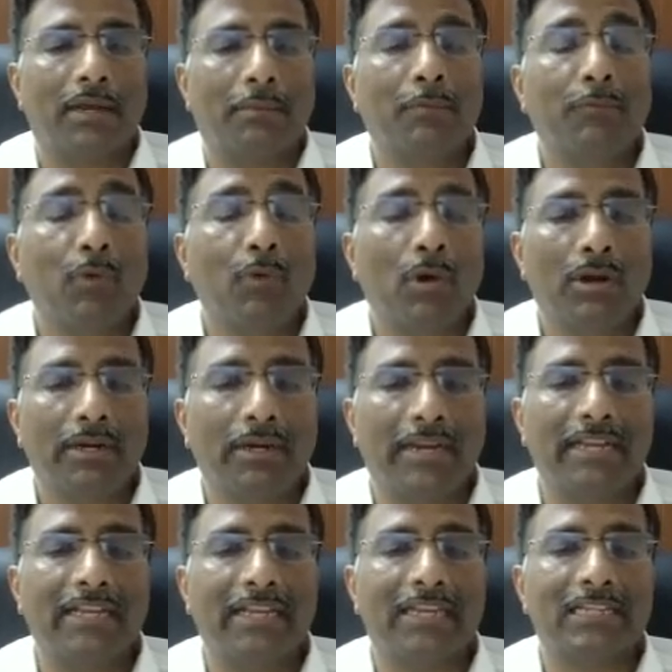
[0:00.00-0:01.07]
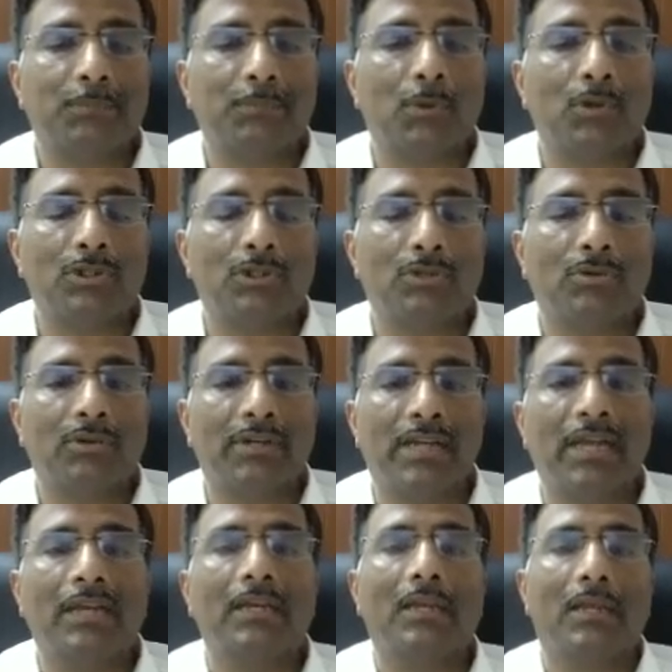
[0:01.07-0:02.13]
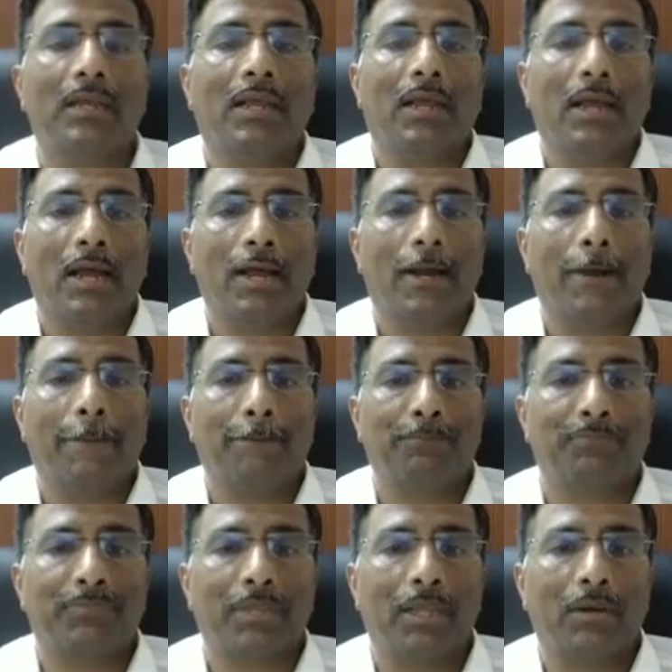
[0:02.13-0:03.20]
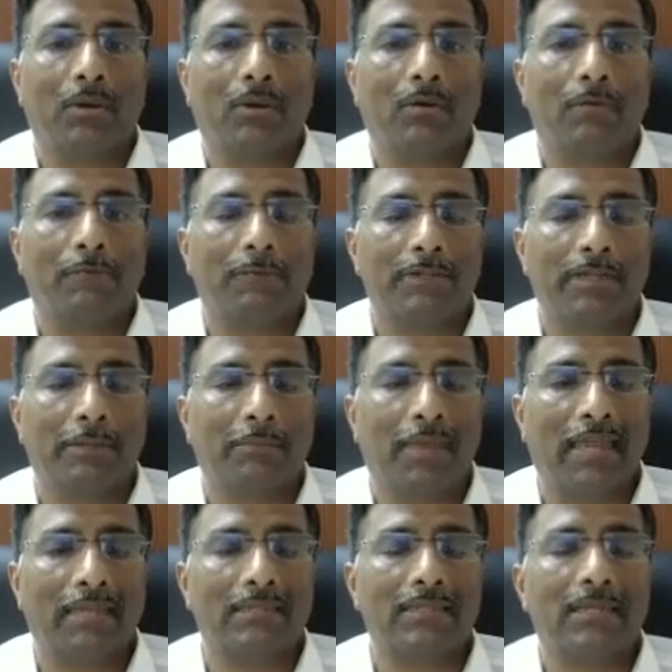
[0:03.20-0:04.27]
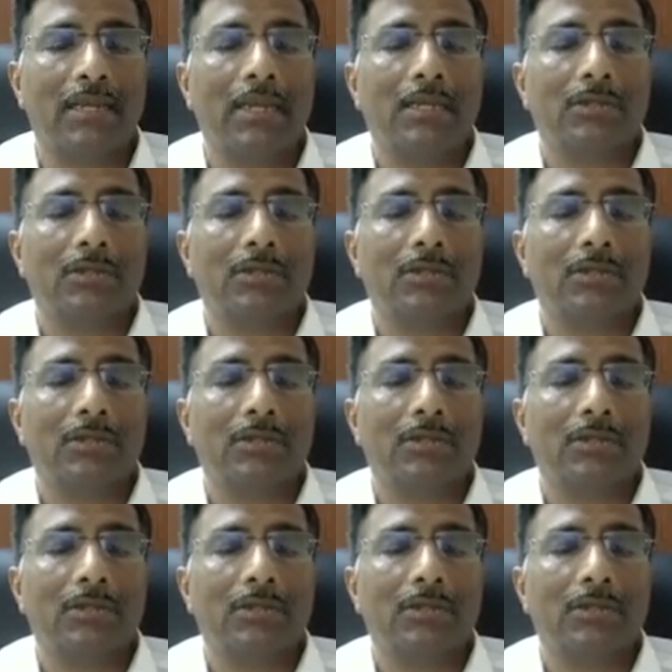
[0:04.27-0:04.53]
before getting exposed to real phishing mails.